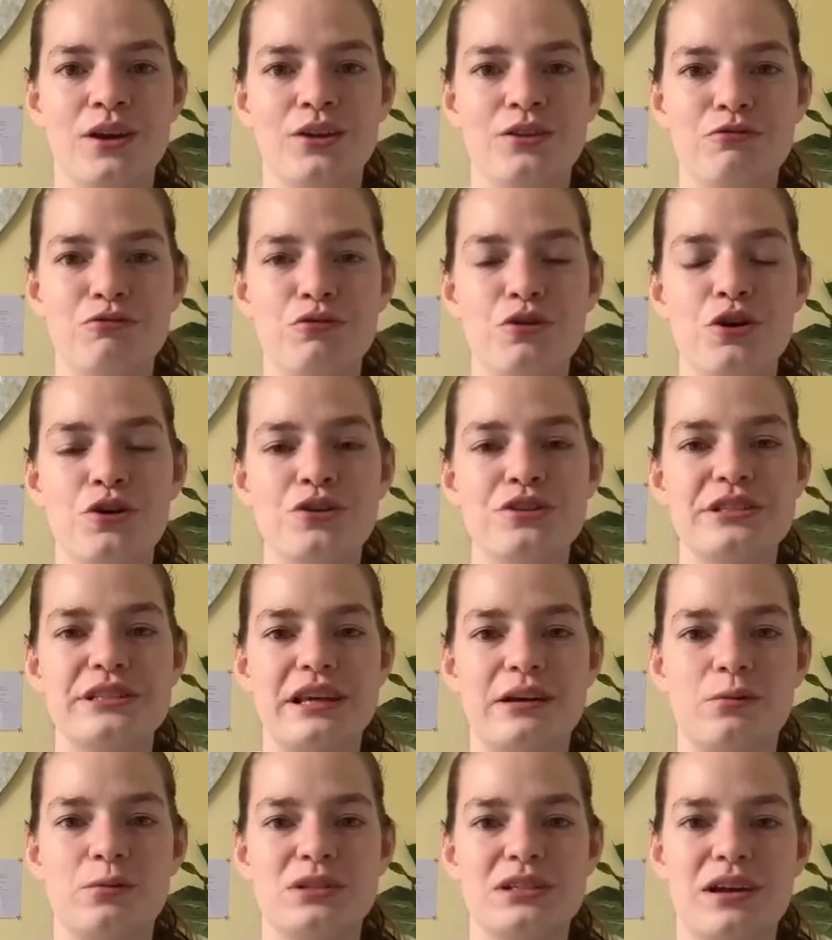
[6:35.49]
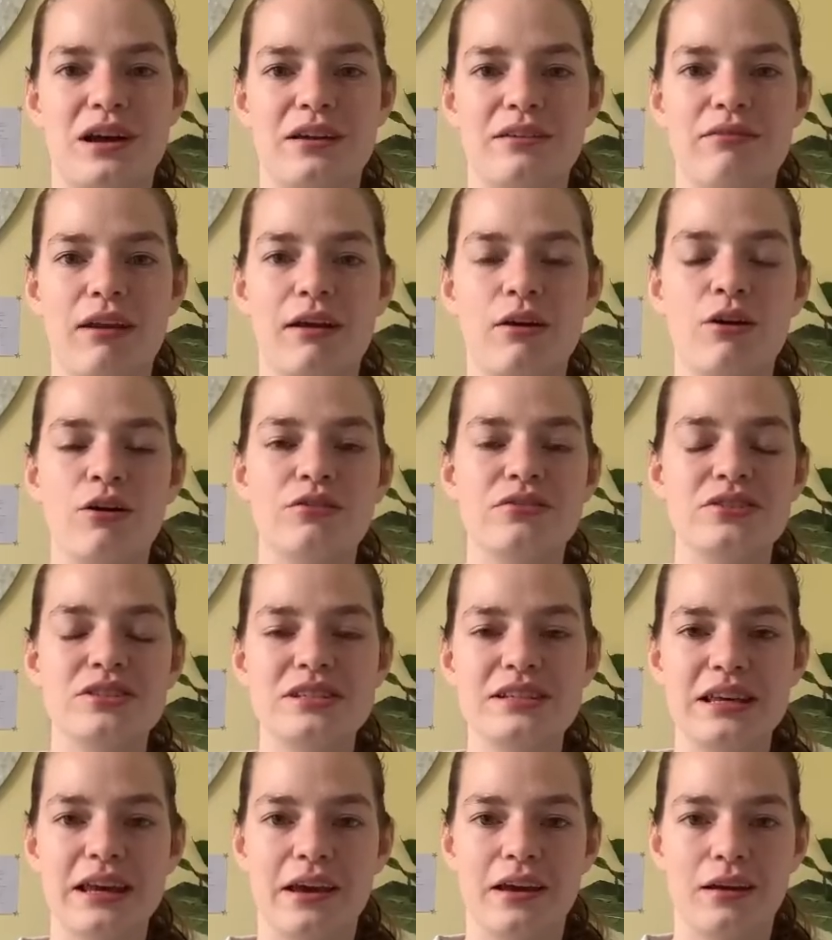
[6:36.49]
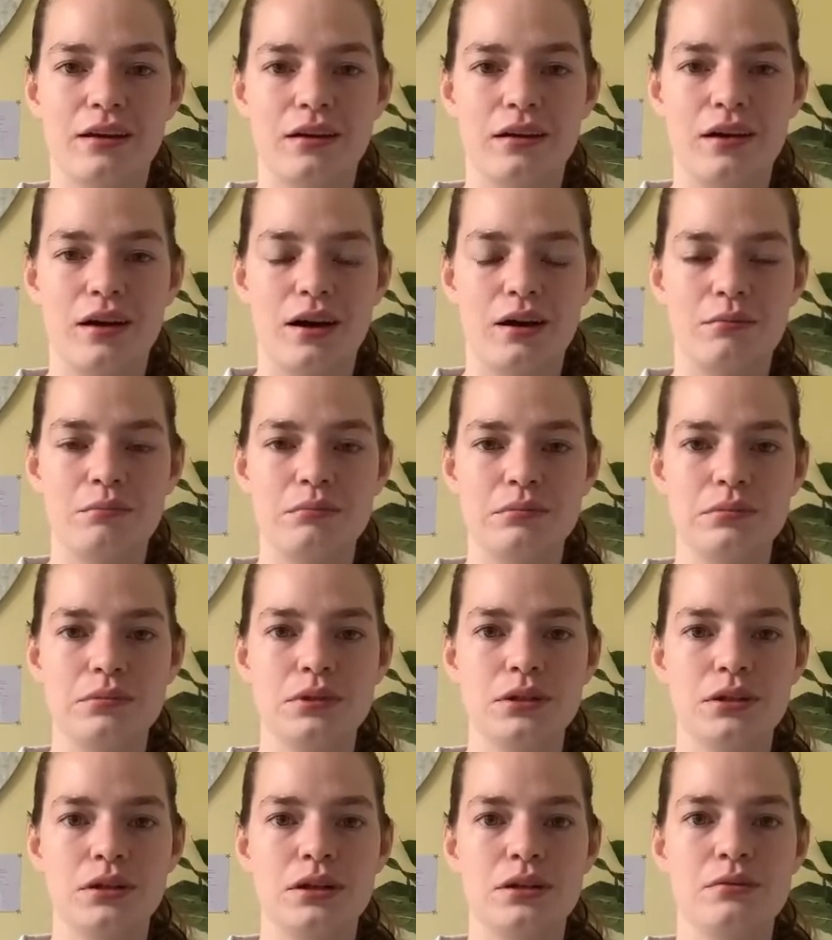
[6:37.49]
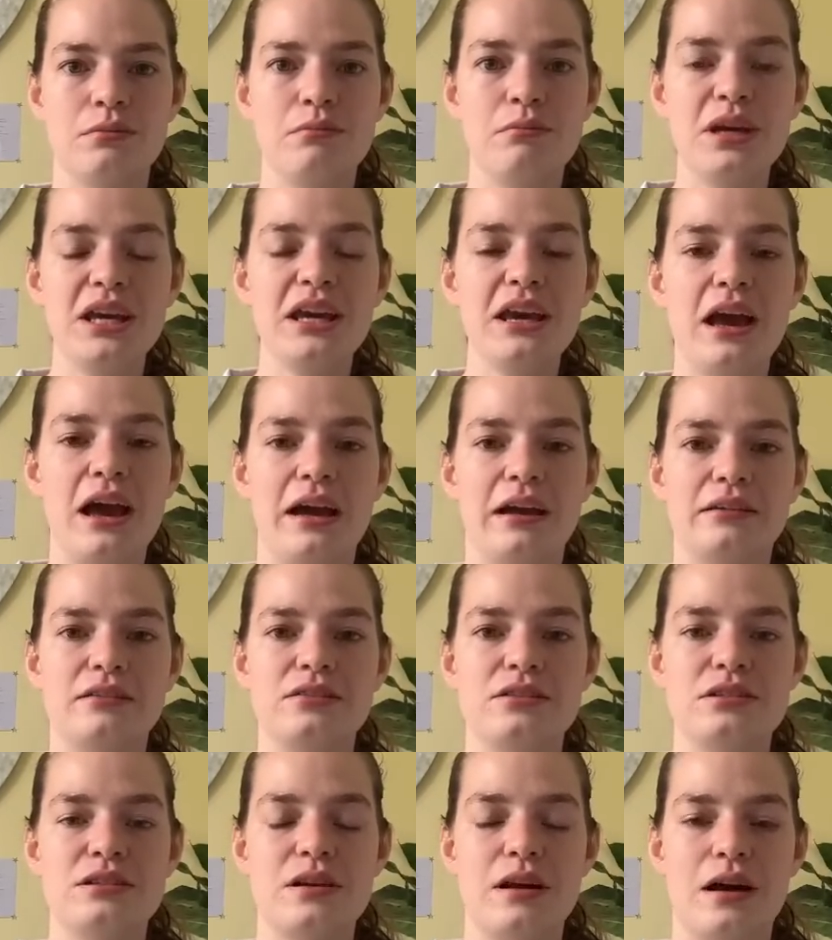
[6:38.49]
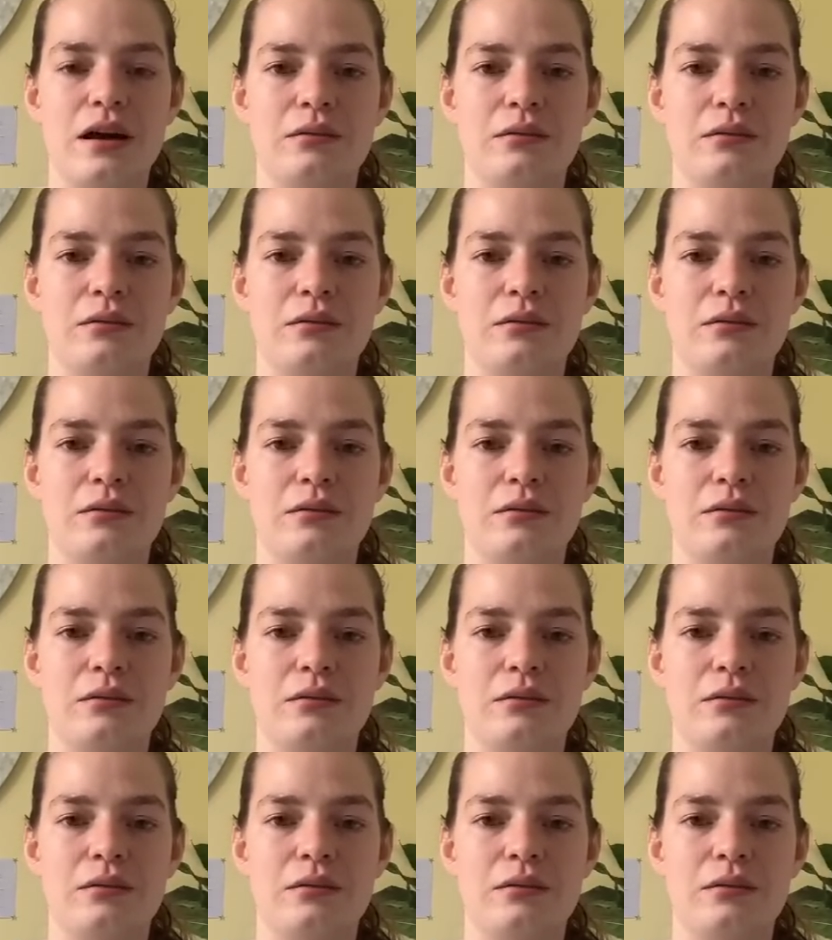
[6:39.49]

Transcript: nurse that was kind of like overseeing me and